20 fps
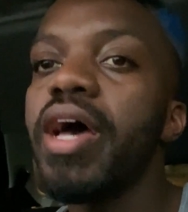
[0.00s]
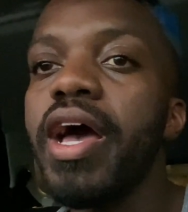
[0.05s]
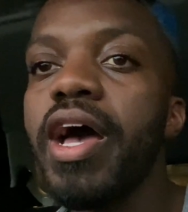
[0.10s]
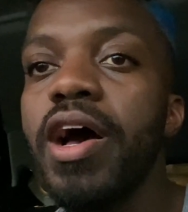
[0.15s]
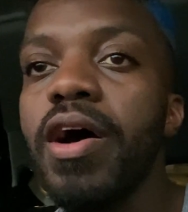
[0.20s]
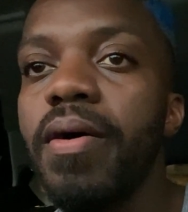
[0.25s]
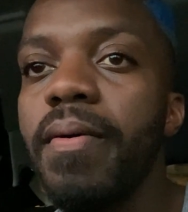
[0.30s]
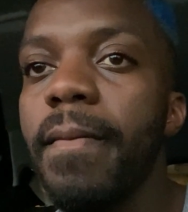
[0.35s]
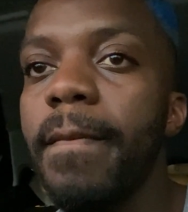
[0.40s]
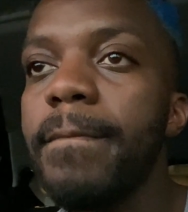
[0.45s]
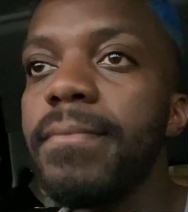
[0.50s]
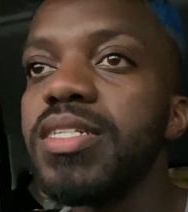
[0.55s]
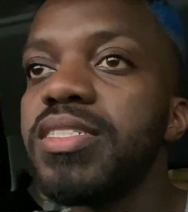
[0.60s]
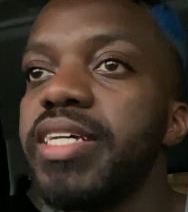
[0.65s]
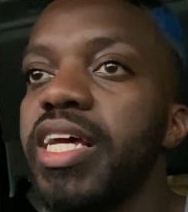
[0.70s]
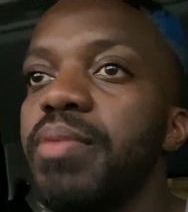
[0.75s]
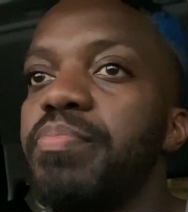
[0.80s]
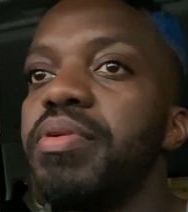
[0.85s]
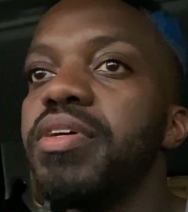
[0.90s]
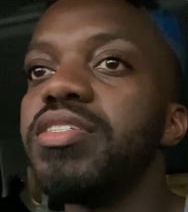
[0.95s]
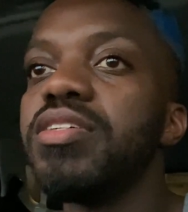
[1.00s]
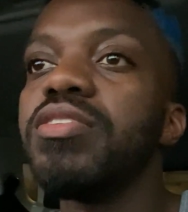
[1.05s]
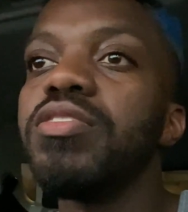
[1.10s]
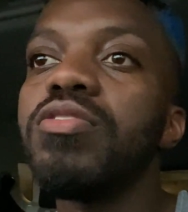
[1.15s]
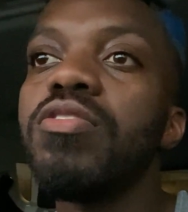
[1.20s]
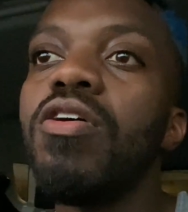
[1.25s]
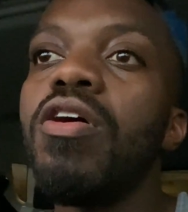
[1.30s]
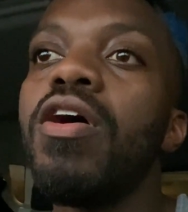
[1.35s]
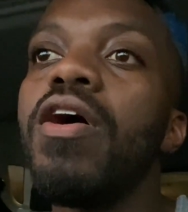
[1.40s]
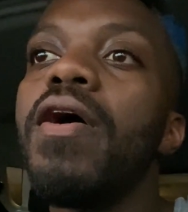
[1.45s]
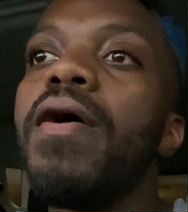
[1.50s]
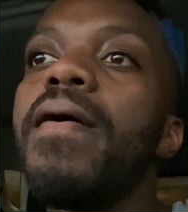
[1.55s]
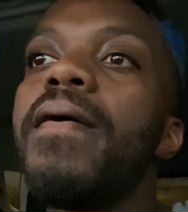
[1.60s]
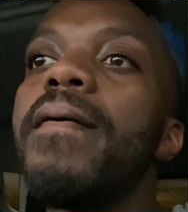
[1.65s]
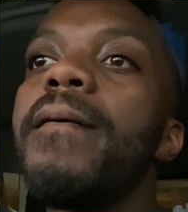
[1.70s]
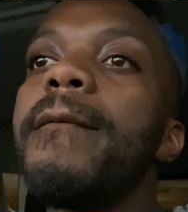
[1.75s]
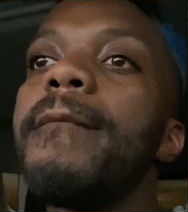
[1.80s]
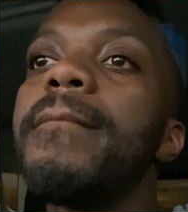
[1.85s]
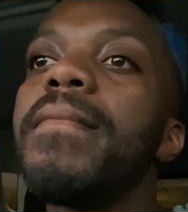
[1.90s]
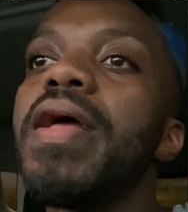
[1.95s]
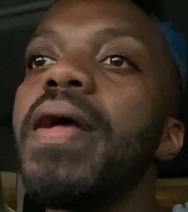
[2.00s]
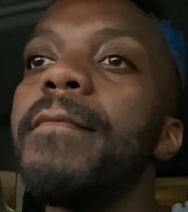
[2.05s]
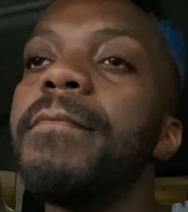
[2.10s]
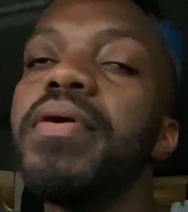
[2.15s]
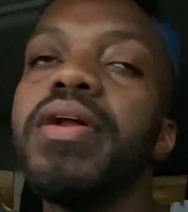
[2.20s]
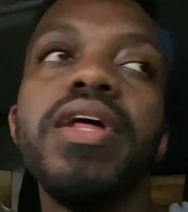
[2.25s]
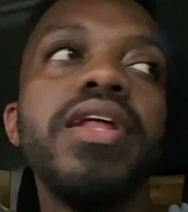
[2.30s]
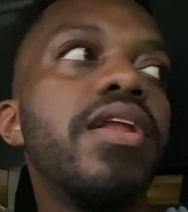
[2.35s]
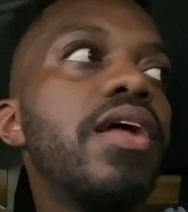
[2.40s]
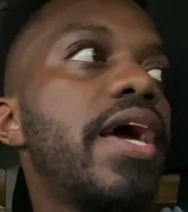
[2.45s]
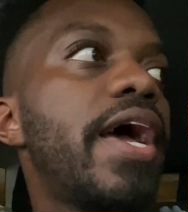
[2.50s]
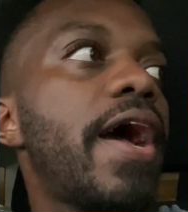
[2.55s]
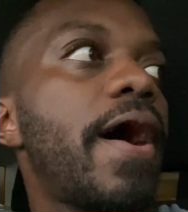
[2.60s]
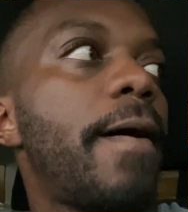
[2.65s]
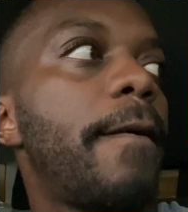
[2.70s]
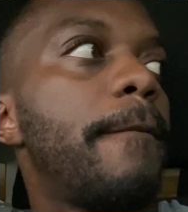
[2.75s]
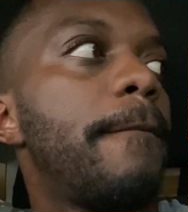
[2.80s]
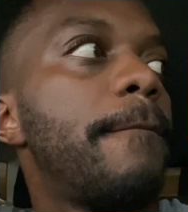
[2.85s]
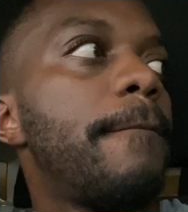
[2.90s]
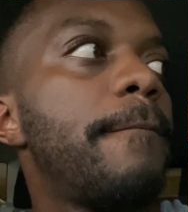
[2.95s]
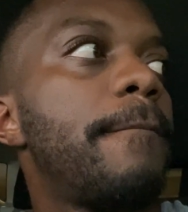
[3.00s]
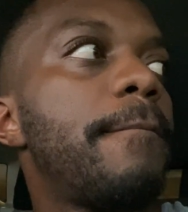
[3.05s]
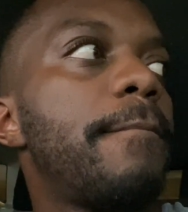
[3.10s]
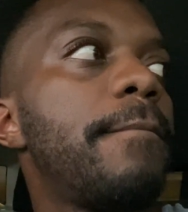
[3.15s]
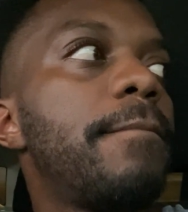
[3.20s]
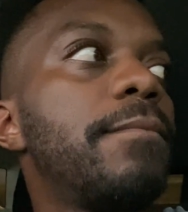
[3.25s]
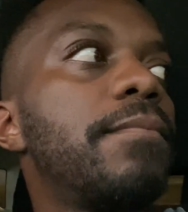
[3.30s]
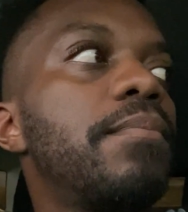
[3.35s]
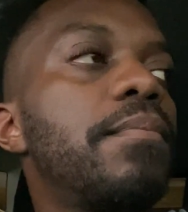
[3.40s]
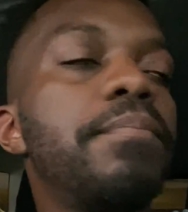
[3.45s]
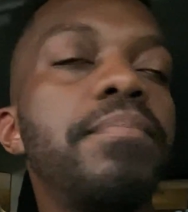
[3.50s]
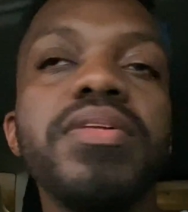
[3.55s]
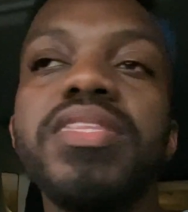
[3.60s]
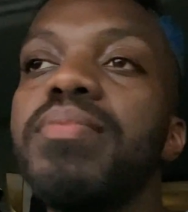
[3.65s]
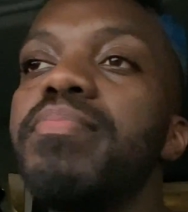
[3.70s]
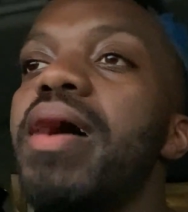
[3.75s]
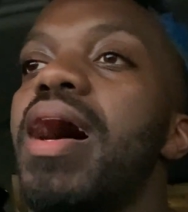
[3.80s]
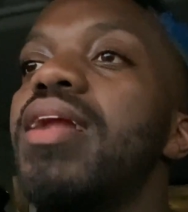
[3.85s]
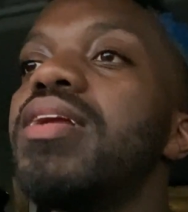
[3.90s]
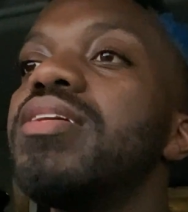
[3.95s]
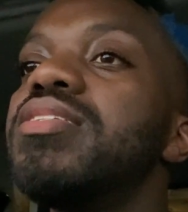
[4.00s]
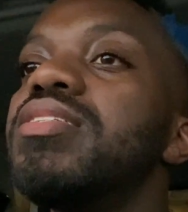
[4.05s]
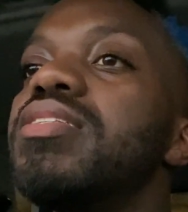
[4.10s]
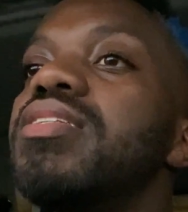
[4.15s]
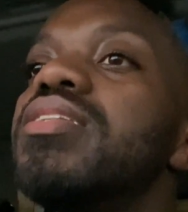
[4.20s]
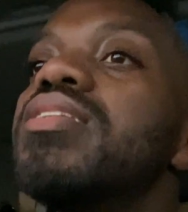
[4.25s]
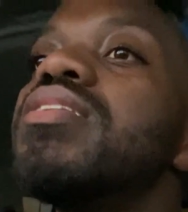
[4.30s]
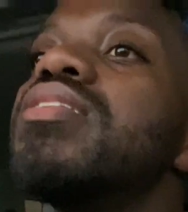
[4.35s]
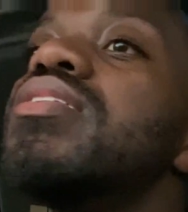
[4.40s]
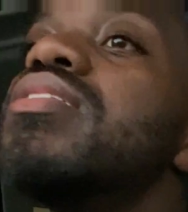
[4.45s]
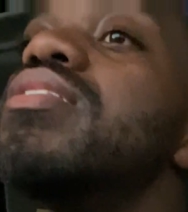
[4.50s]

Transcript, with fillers: app, take a picture of the car and put it in the app, put the mileage in